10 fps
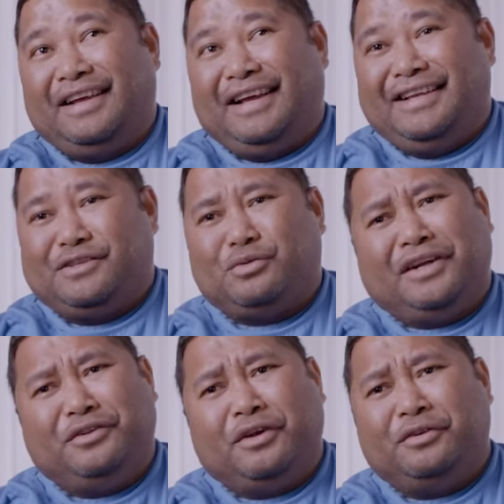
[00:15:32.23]
it's
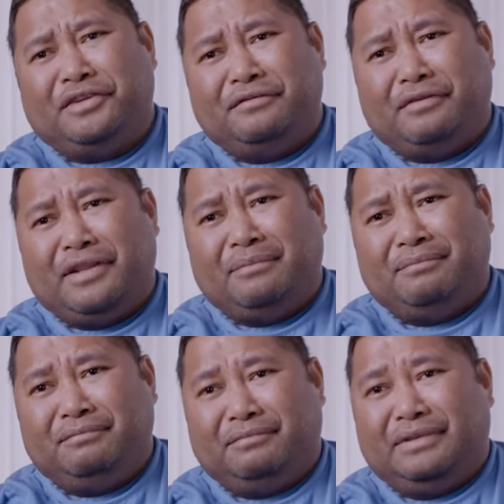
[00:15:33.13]
quite daunting for
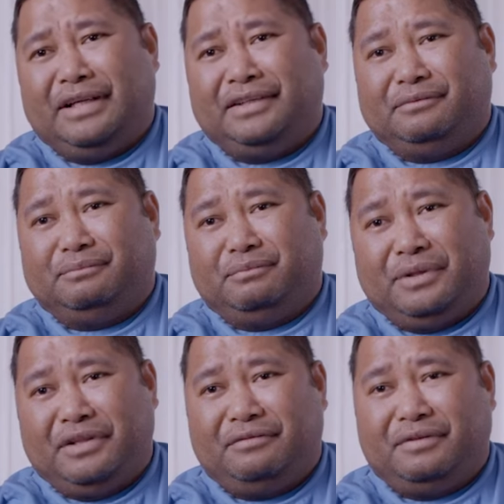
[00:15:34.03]
them, like when
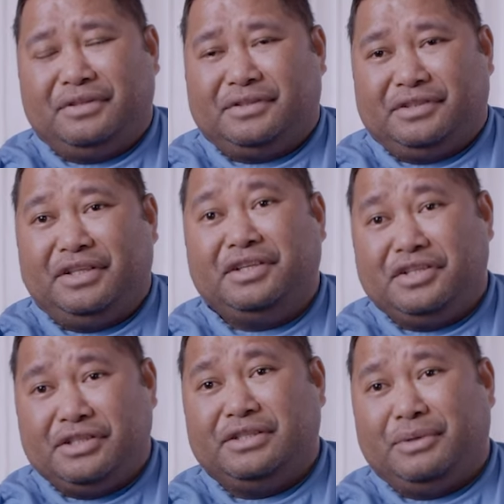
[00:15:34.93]
they first,
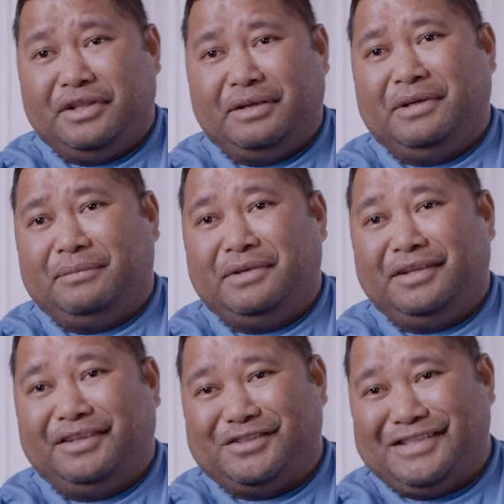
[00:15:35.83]
initially when they meet me,
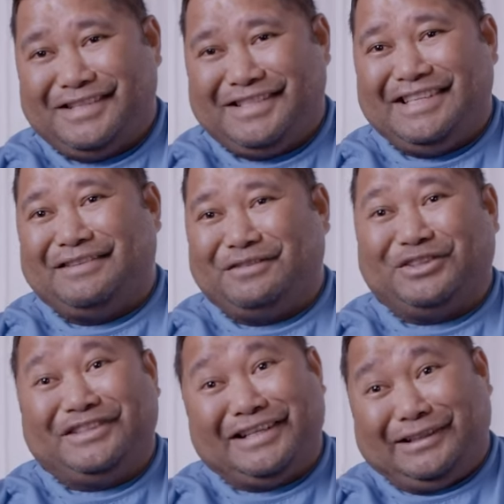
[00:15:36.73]
because they see I've
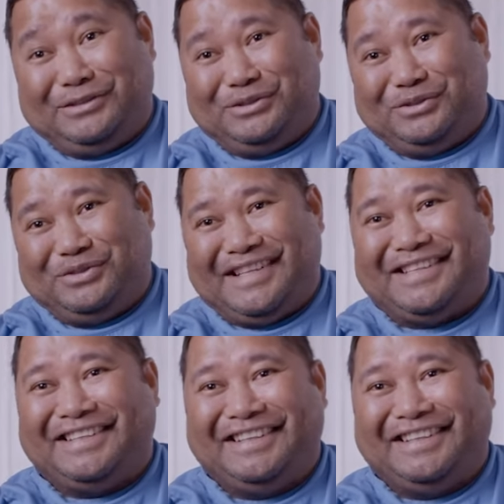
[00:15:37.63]
got tattoos and